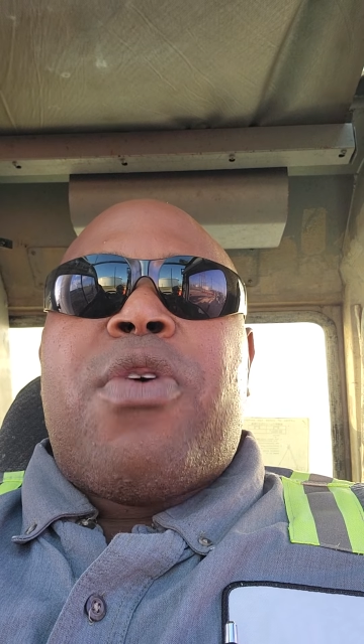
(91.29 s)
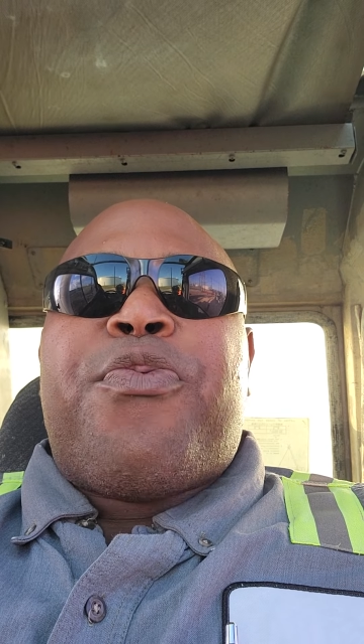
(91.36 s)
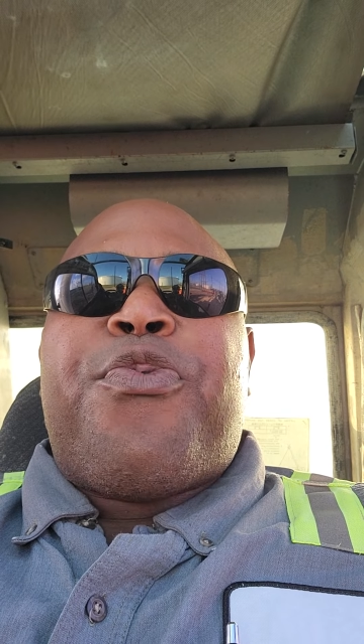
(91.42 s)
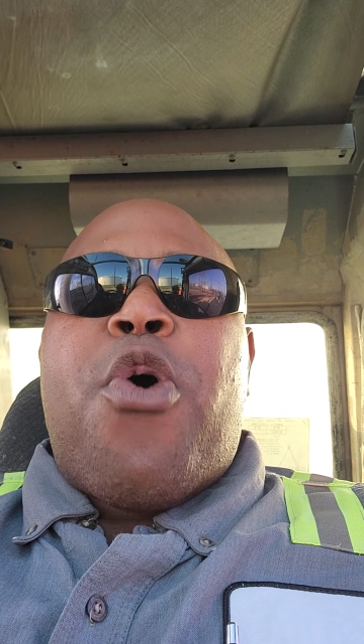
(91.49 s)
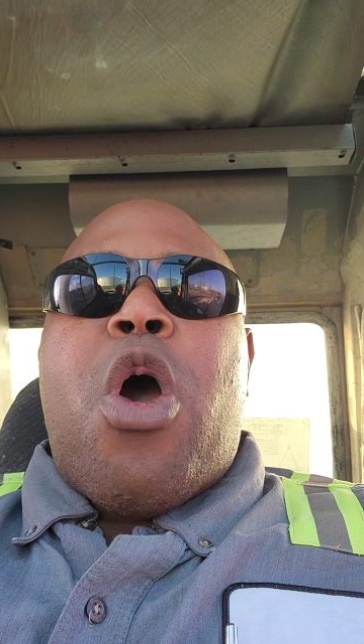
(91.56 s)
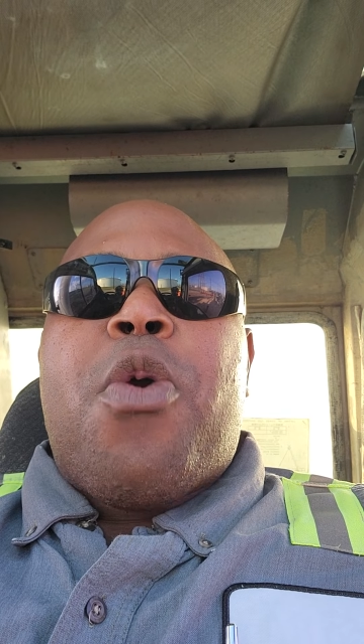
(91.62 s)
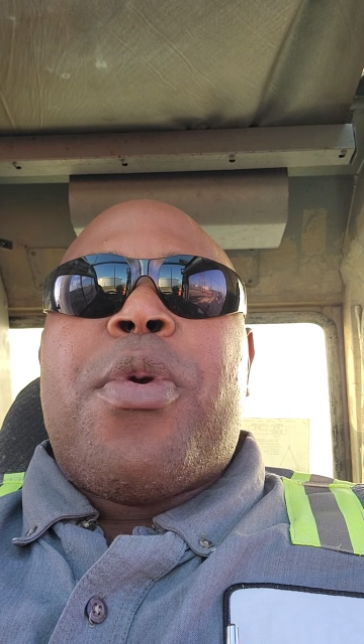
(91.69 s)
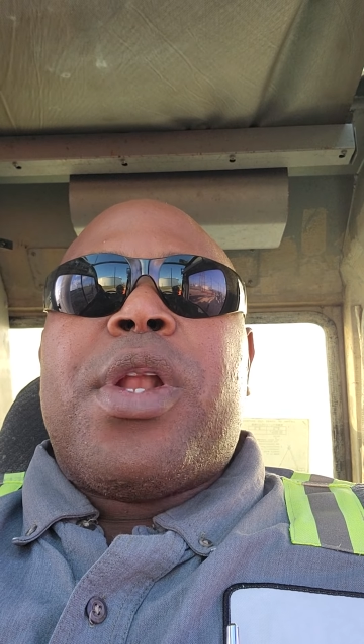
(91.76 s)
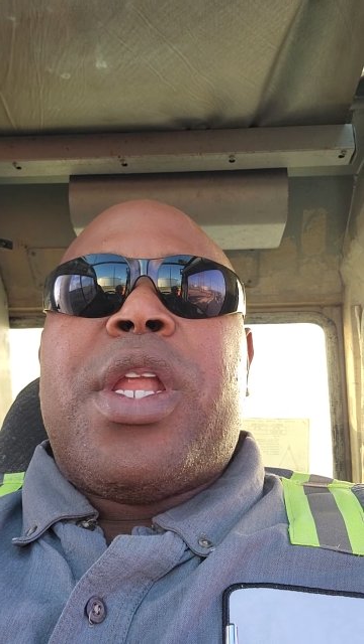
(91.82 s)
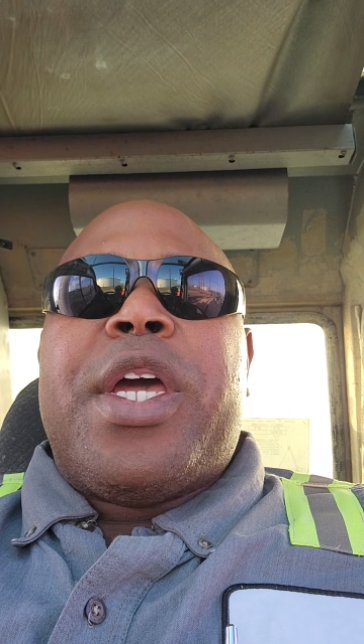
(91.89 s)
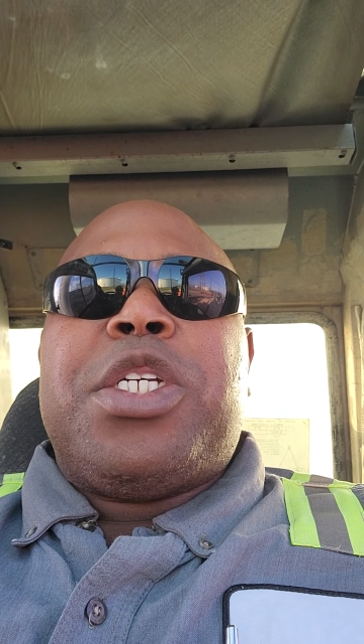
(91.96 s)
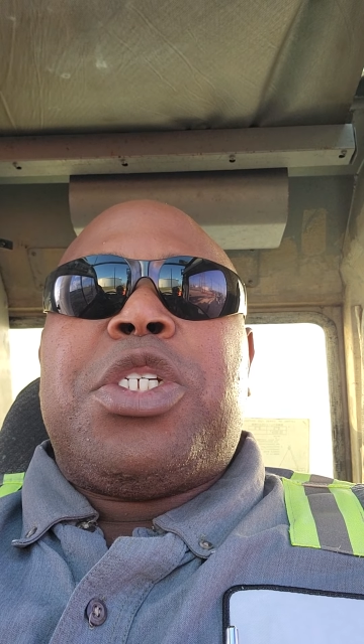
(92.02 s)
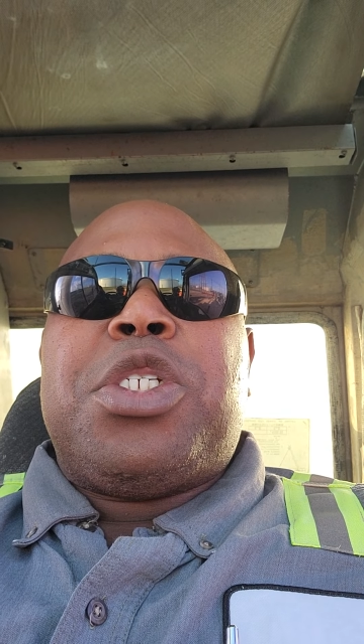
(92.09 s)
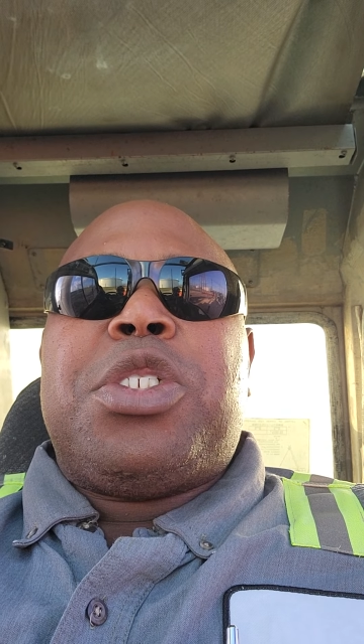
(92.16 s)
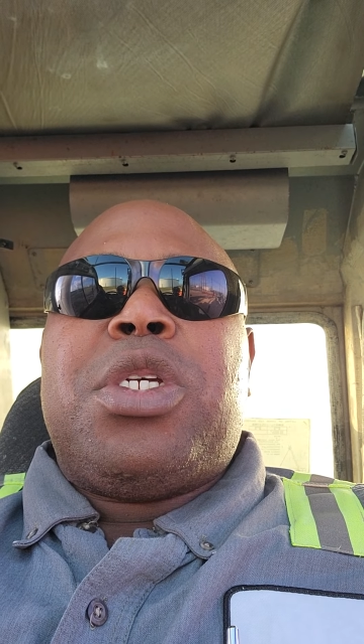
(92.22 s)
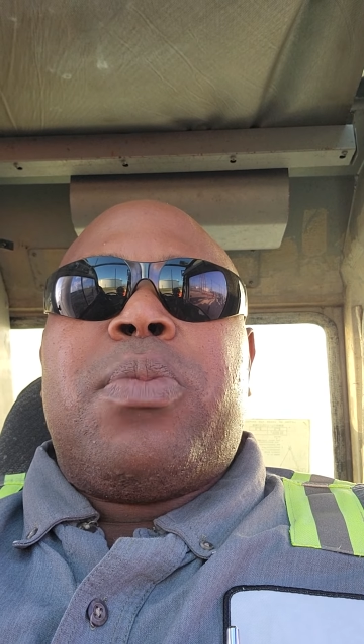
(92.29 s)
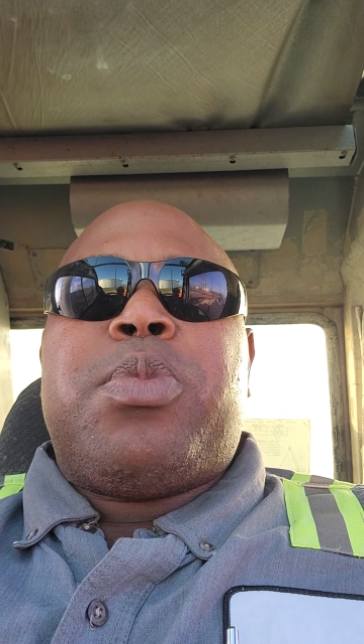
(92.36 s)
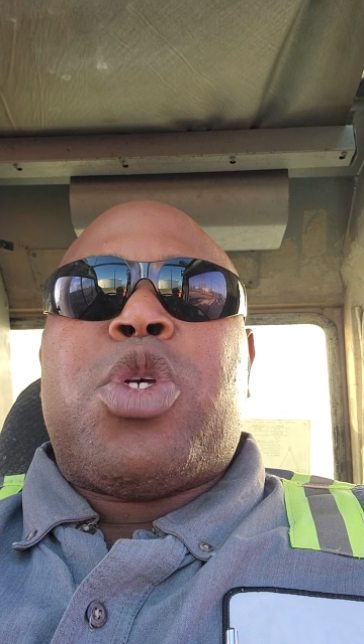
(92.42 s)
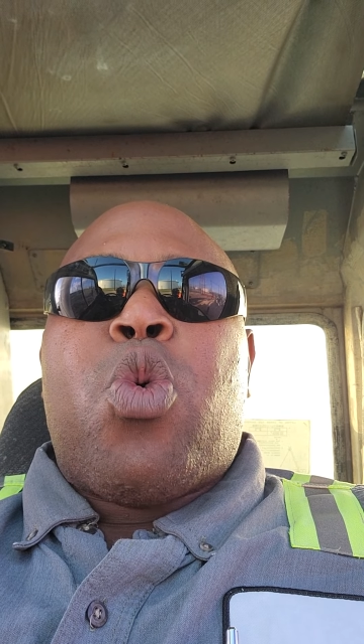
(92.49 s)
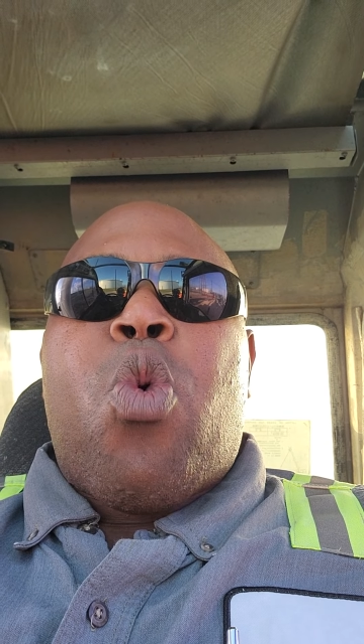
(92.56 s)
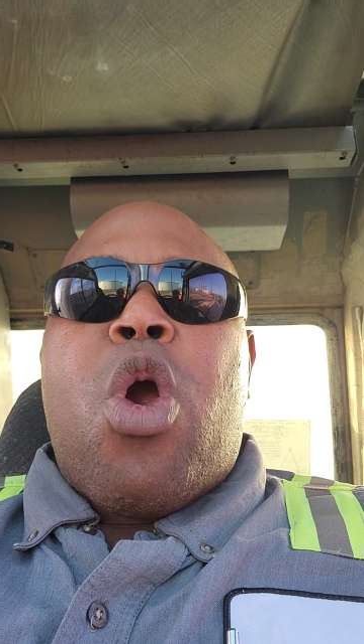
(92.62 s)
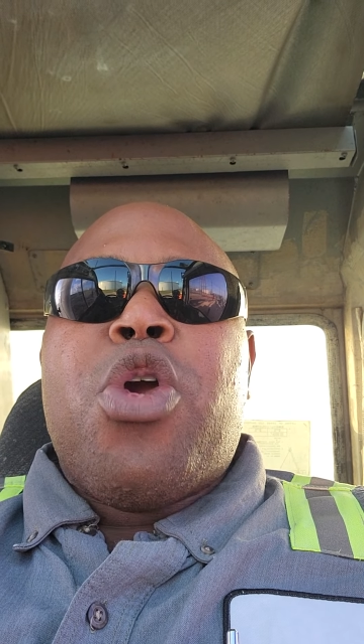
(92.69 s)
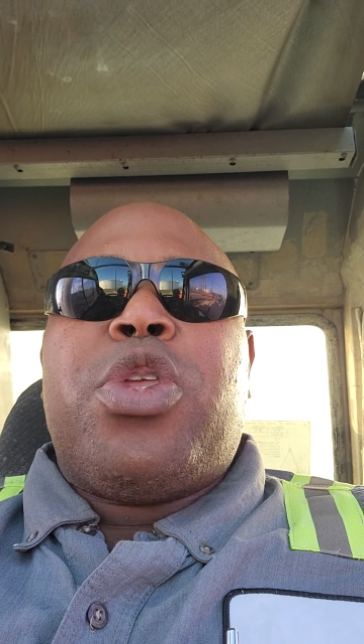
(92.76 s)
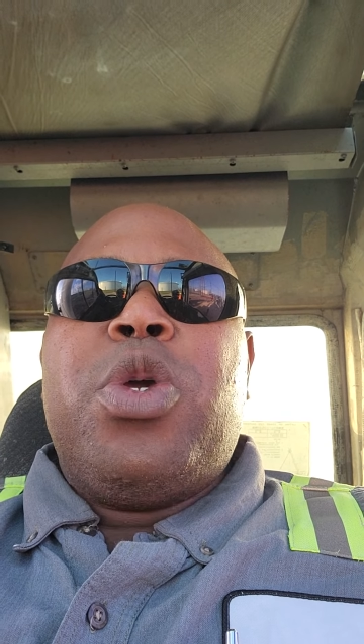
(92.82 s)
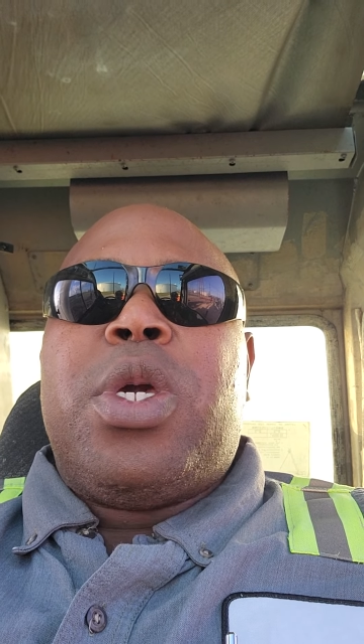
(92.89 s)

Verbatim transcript: for a relationship to work,